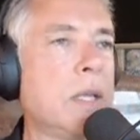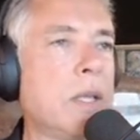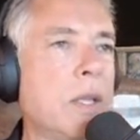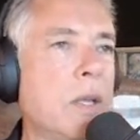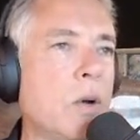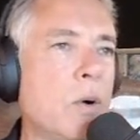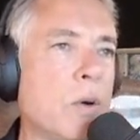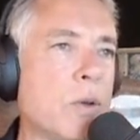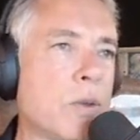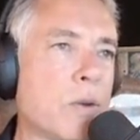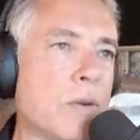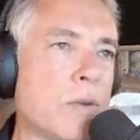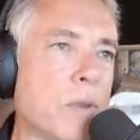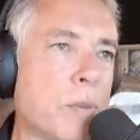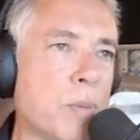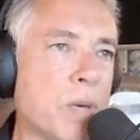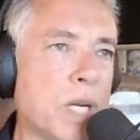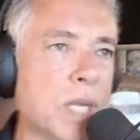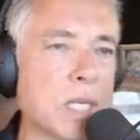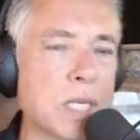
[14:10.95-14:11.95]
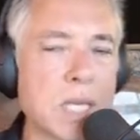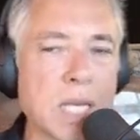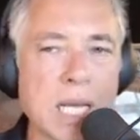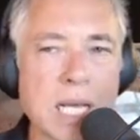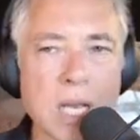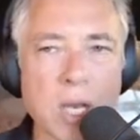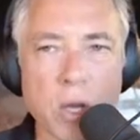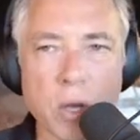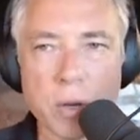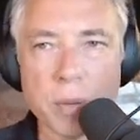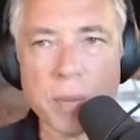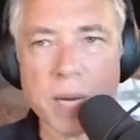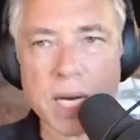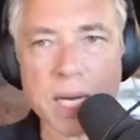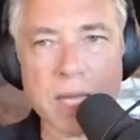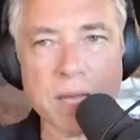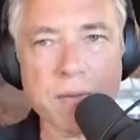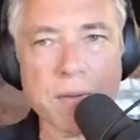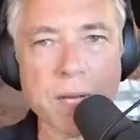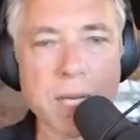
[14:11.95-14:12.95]
author of The Prince, Niccolo
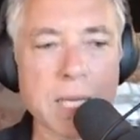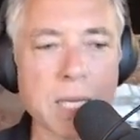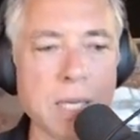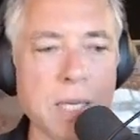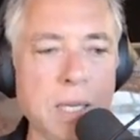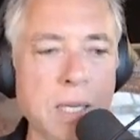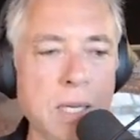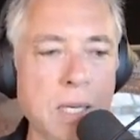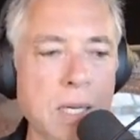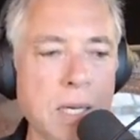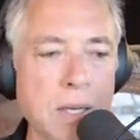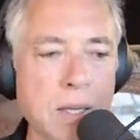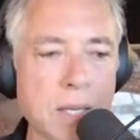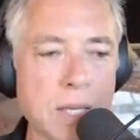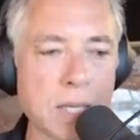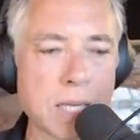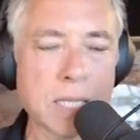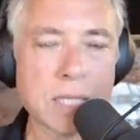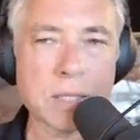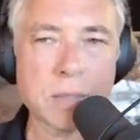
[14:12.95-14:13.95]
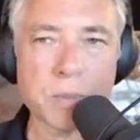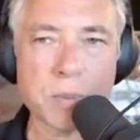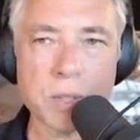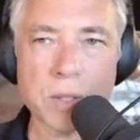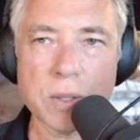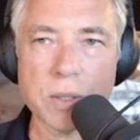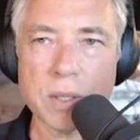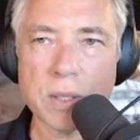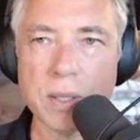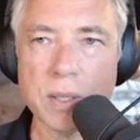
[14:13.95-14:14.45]
Machiavelli. I think that's absurd.